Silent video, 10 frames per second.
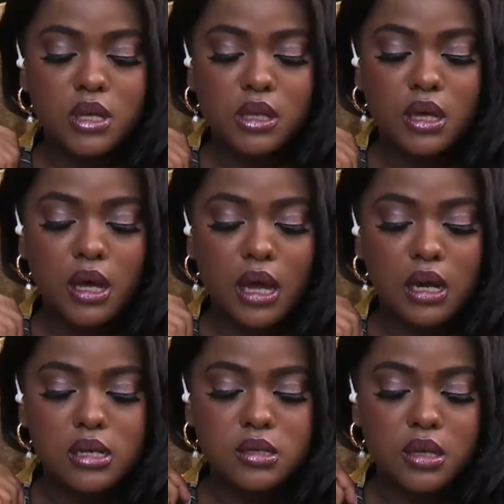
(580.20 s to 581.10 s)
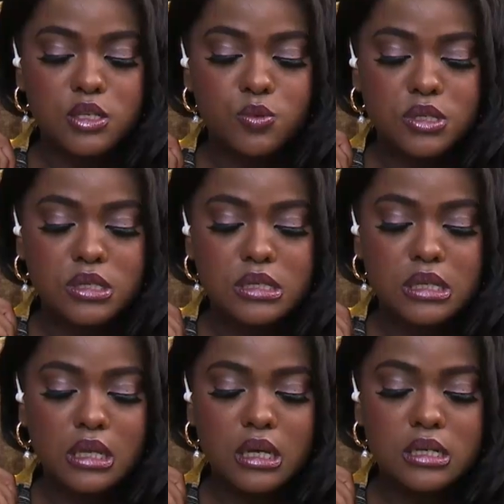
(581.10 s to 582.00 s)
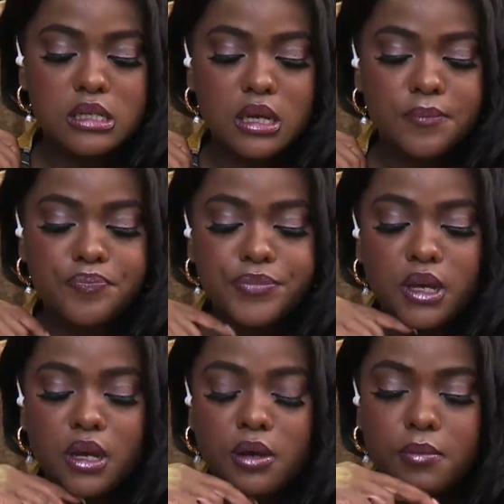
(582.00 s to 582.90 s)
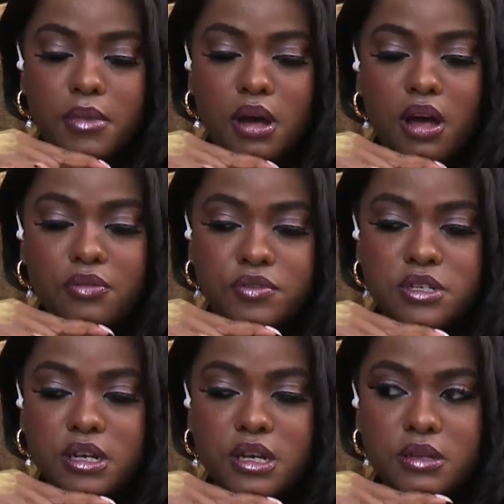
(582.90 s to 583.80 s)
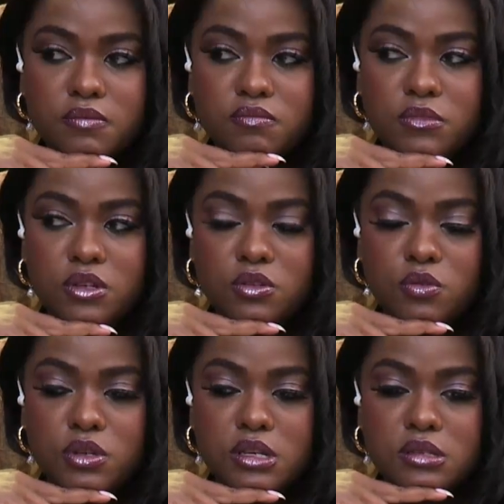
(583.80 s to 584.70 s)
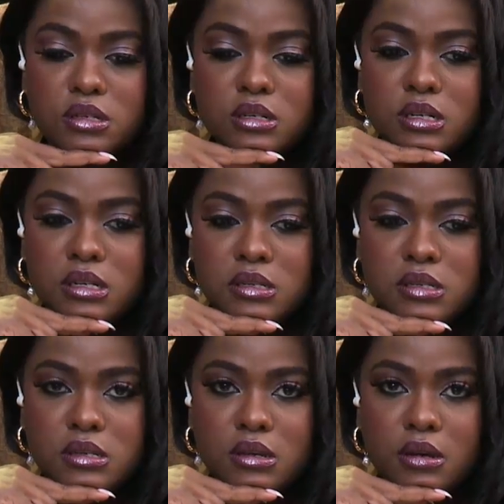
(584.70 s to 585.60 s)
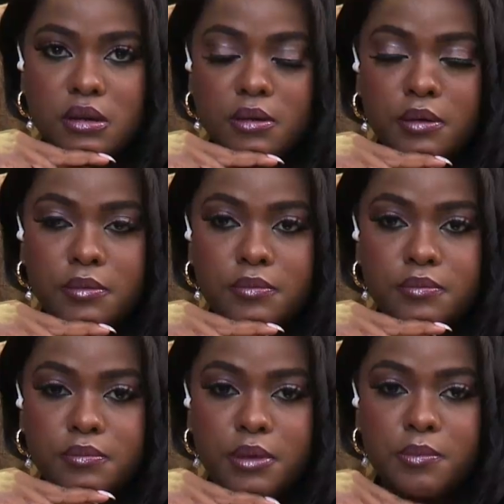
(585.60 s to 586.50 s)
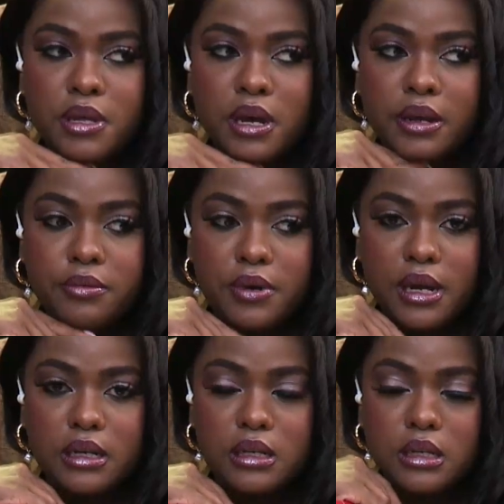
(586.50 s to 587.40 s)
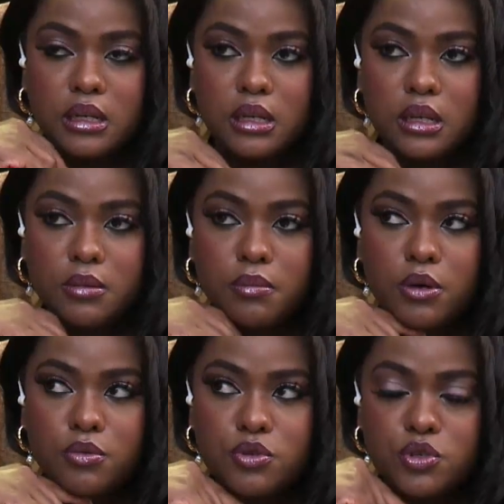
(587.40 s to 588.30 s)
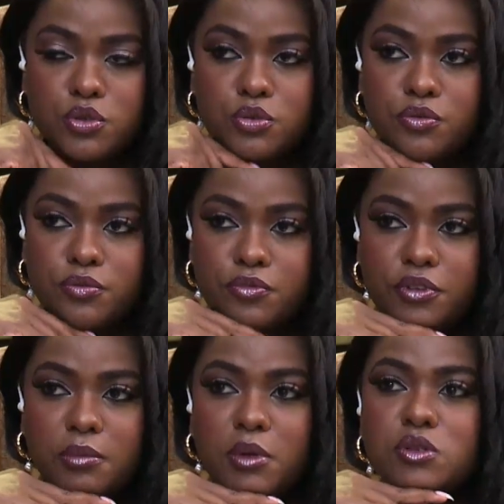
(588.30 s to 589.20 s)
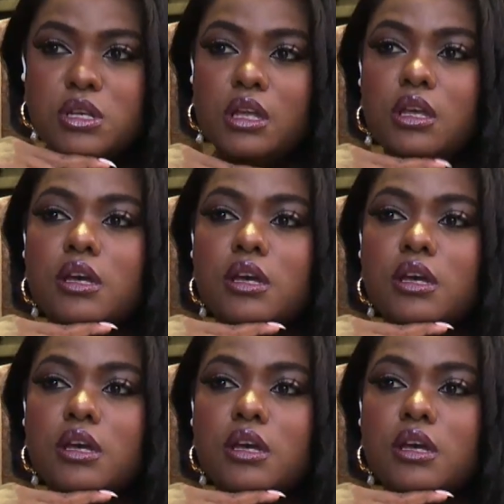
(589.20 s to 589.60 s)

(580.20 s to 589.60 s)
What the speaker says: Kenya allies against President Kenyatta. After, you know, yesterday's BBI rally in Meru, do you feel Mount Kenya